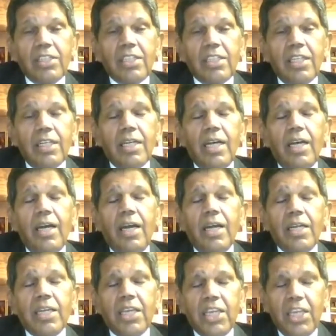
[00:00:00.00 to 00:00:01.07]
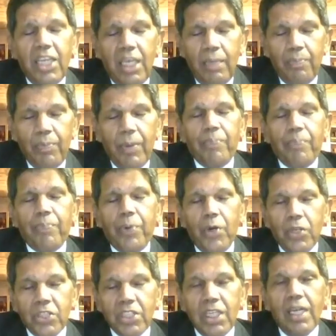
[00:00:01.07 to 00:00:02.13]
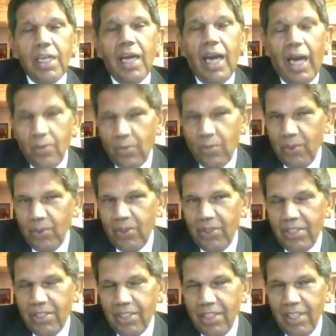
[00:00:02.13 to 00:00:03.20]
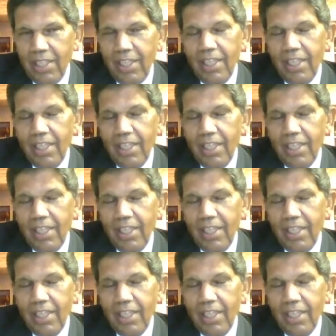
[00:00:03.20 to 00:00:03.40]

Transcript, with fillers: to keep pushing outwards